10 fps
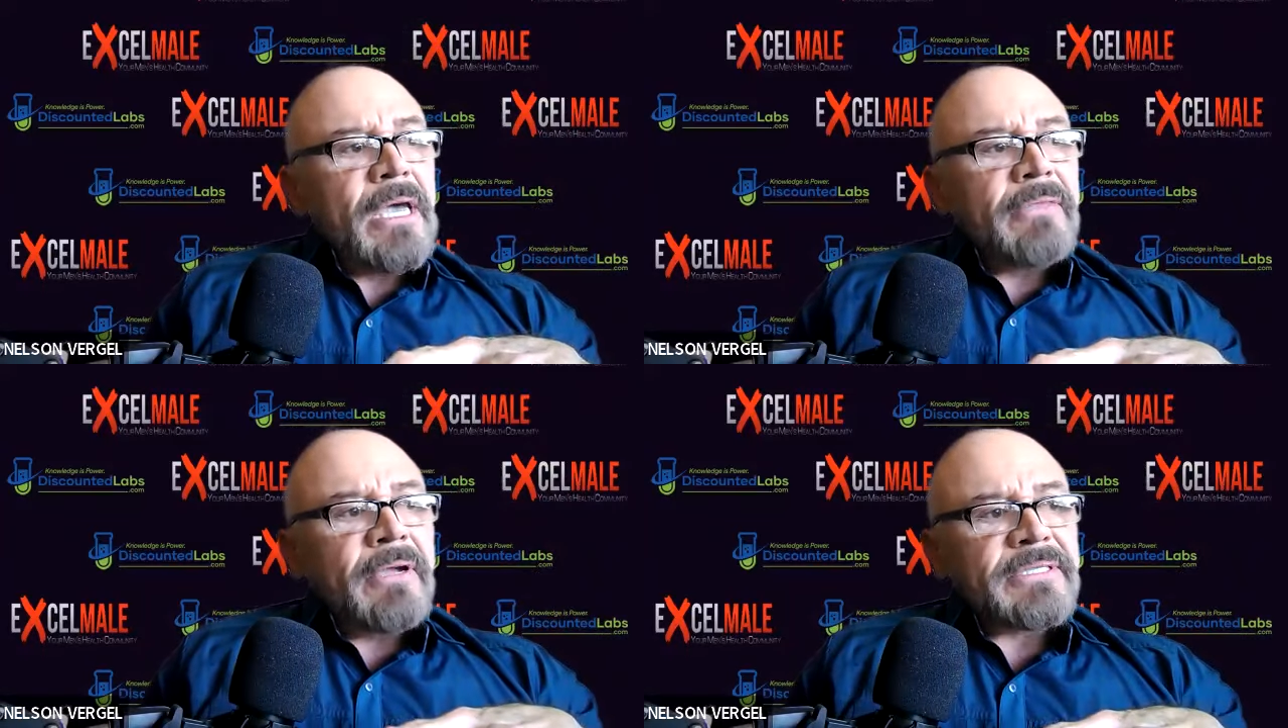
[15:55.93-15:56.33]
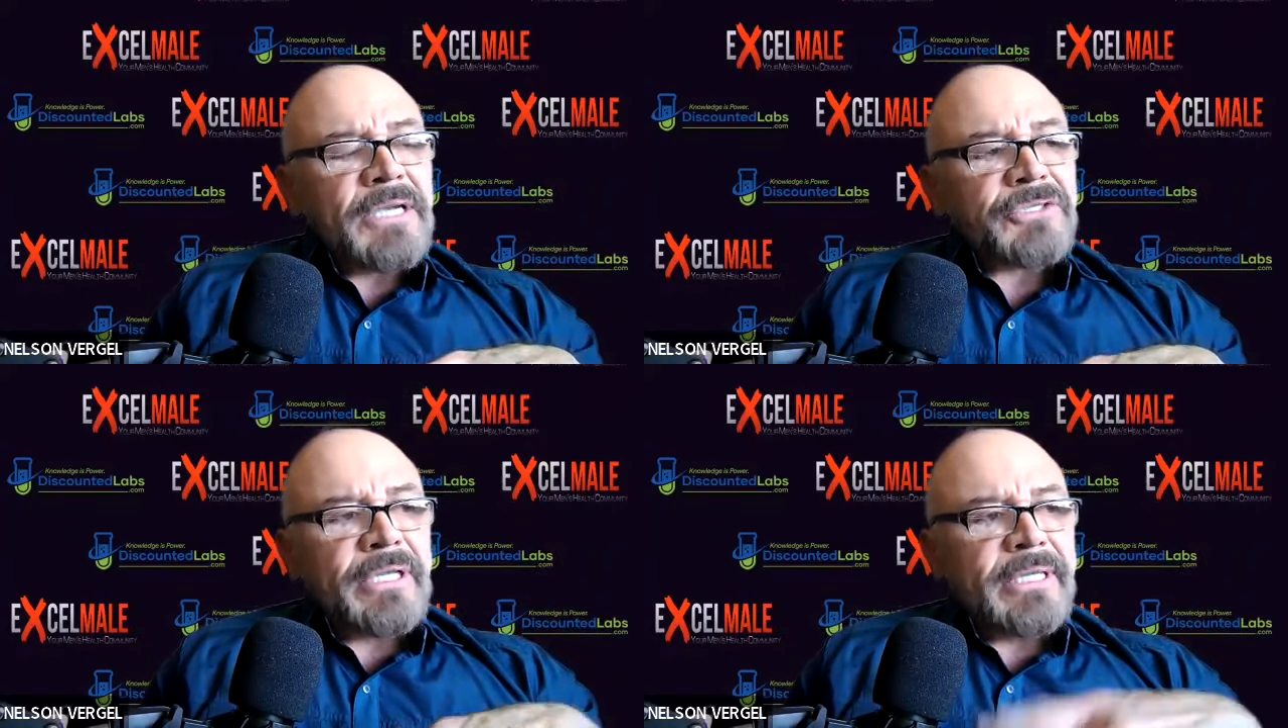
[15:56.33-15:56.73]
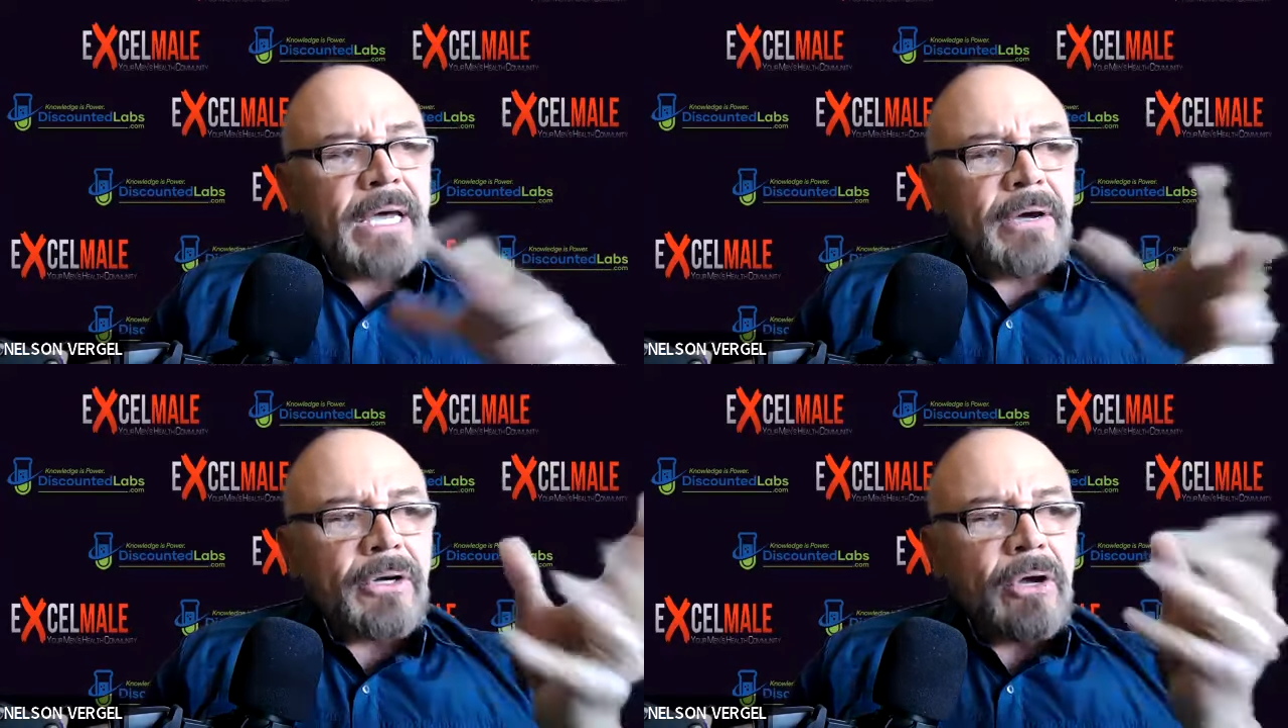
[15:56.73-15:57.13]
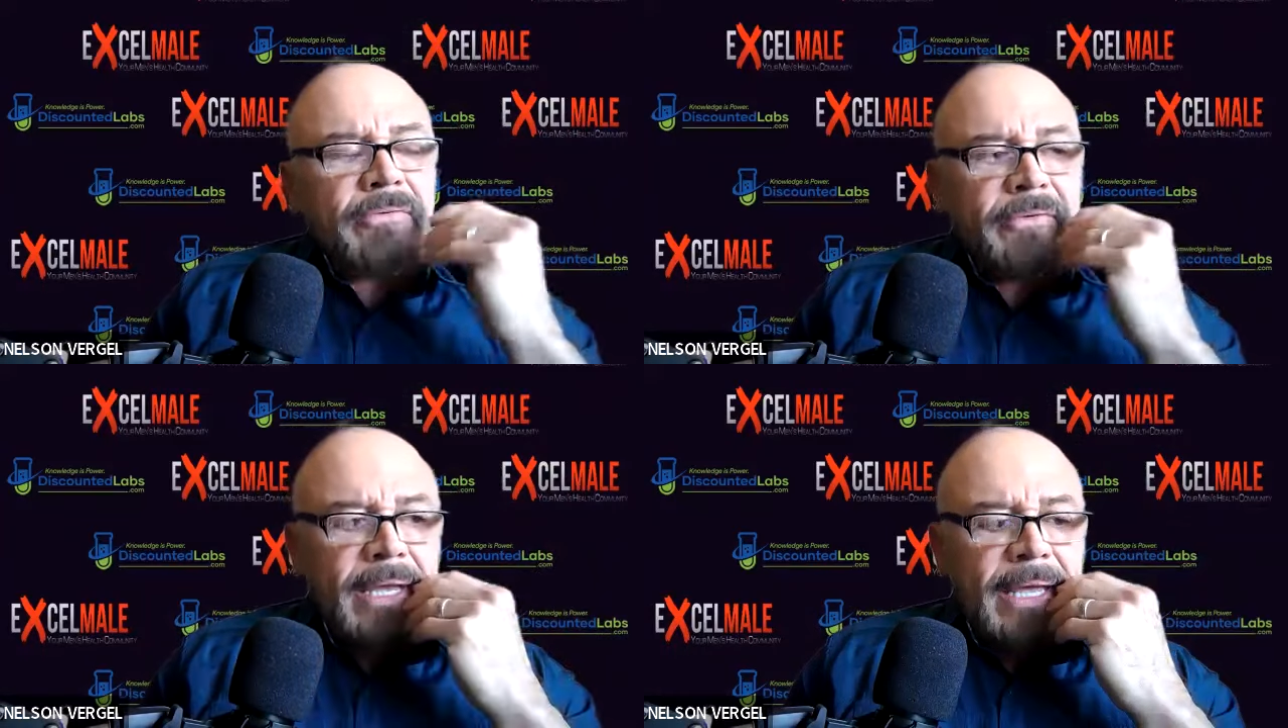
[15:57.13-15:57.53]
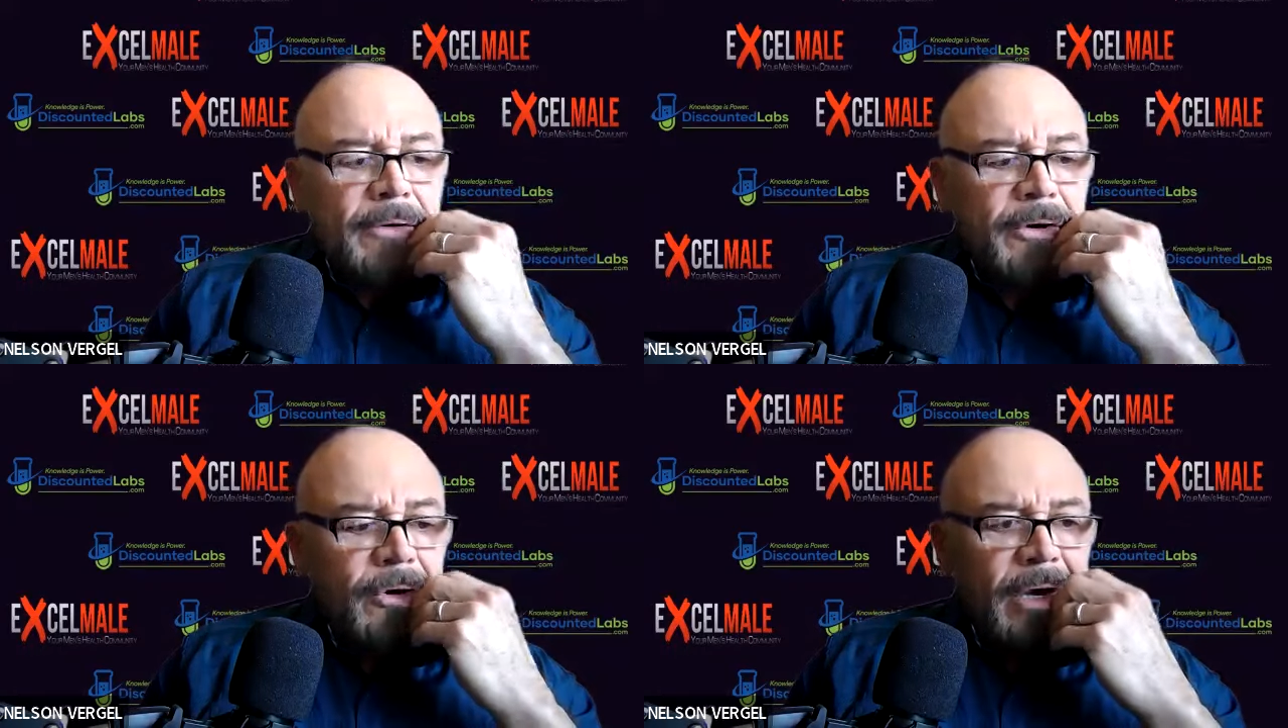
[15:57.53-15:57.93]
There's actually now an
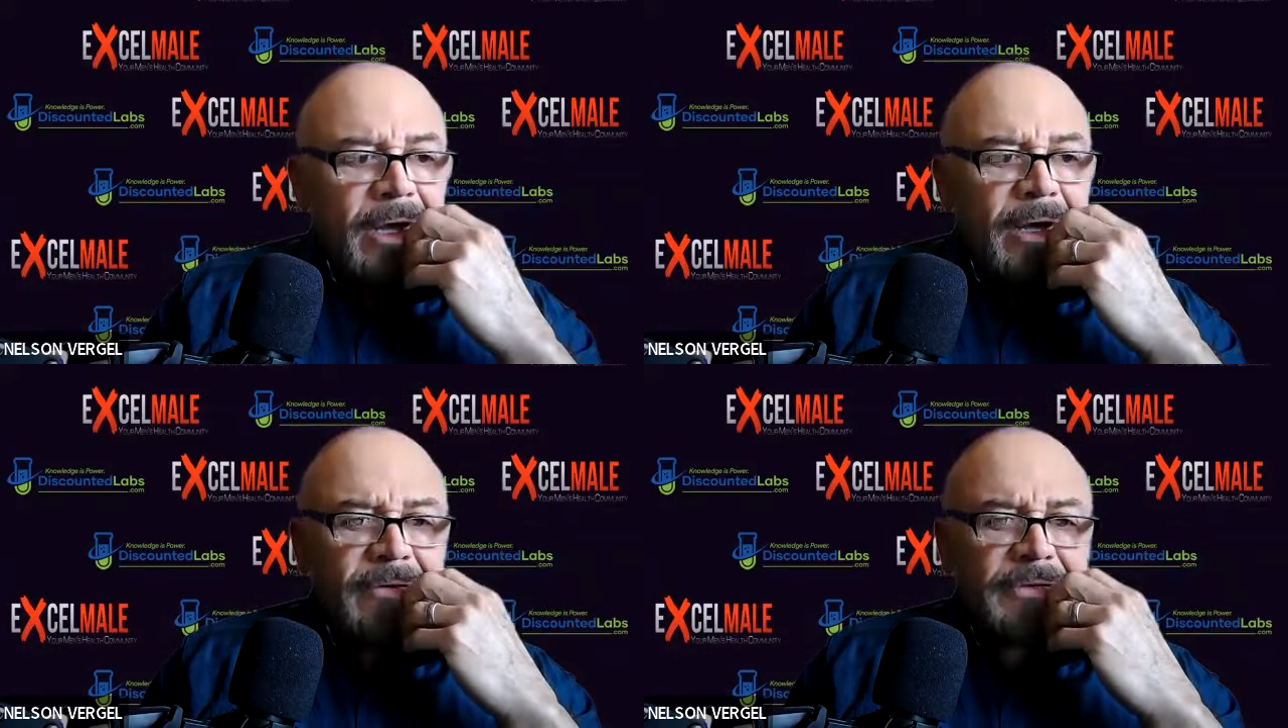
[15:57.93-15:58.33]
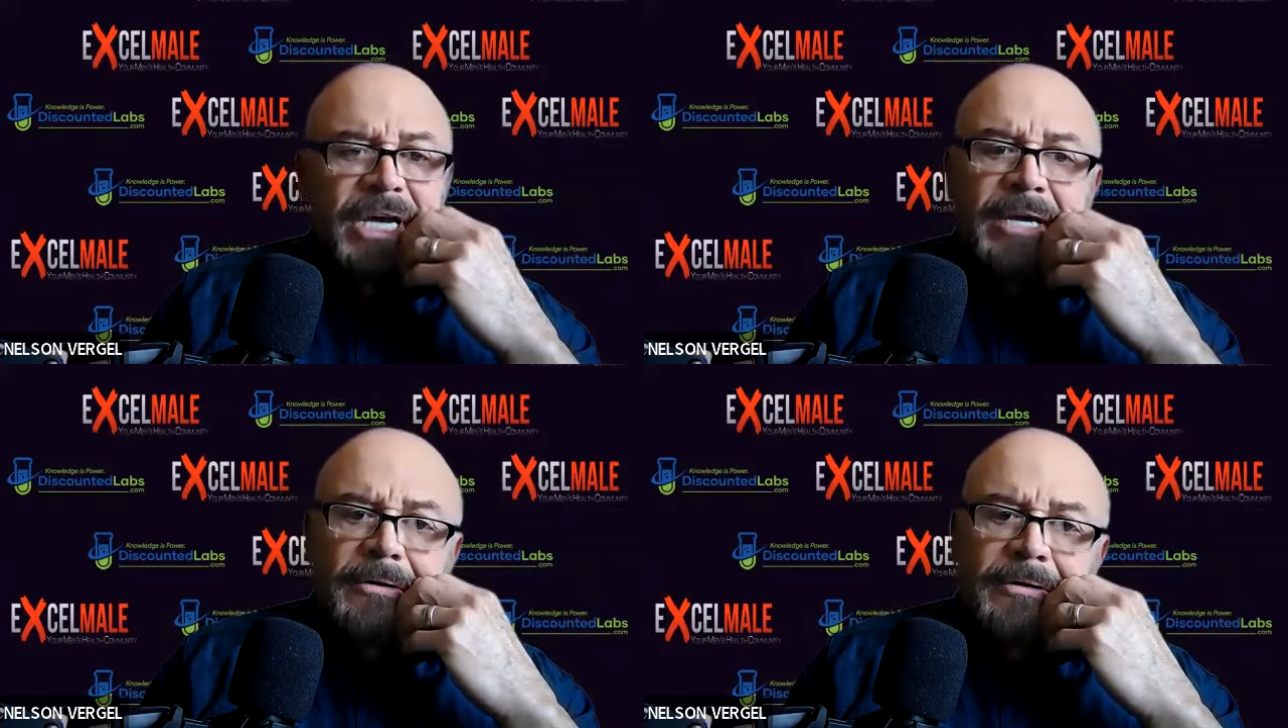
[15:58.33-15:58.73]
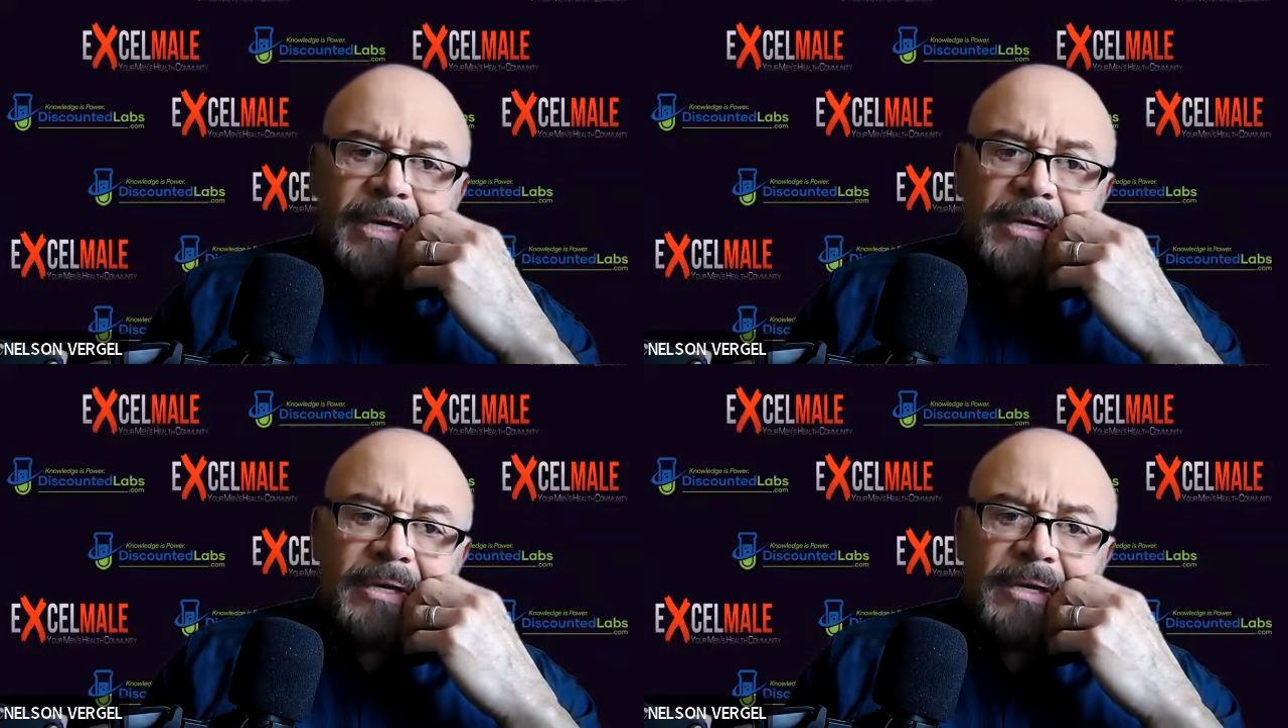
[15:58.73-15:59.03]
over-the-counter uh, vaginal